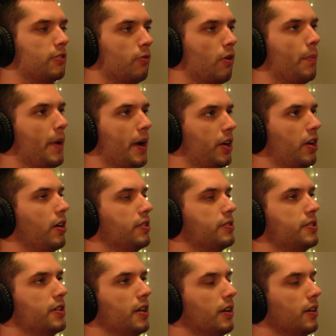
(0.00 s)
up my
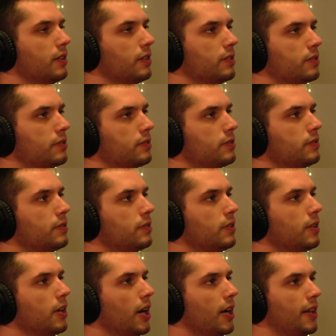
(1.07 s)
guts. Yeah,
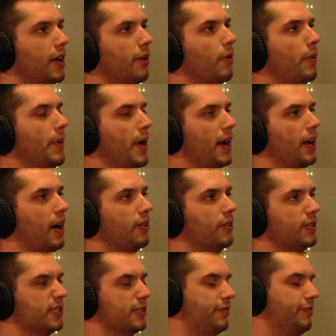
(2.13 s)
and then I went back out and I
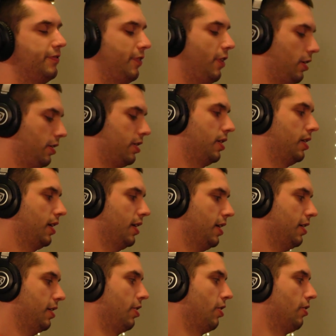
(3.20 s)
was like, "Fuck, I
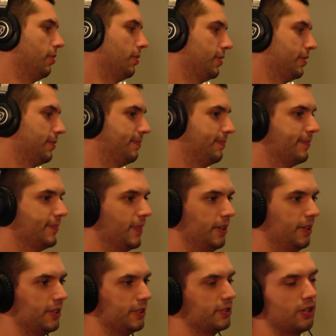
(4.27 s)
gotta go."
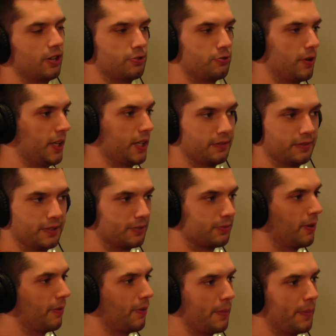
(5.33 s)
And I started drinking. I just
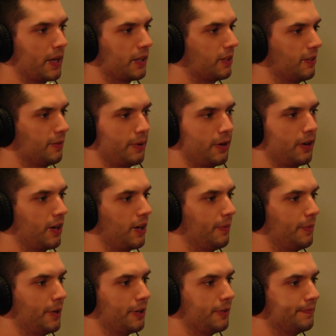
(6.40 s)
went right back to the bar and got a
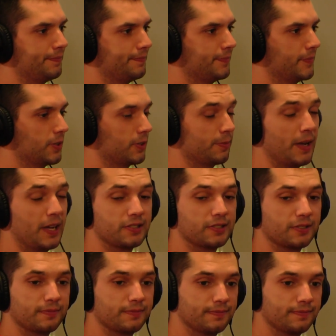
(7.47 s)
beer. It was
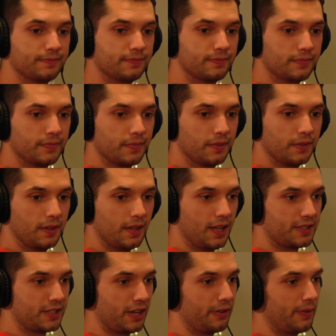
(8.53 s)
amazing.
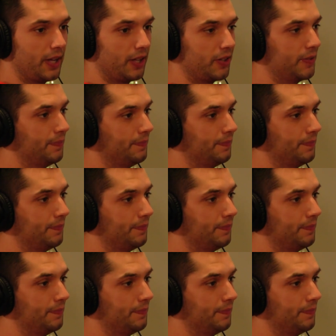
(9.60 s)
That's how you rally.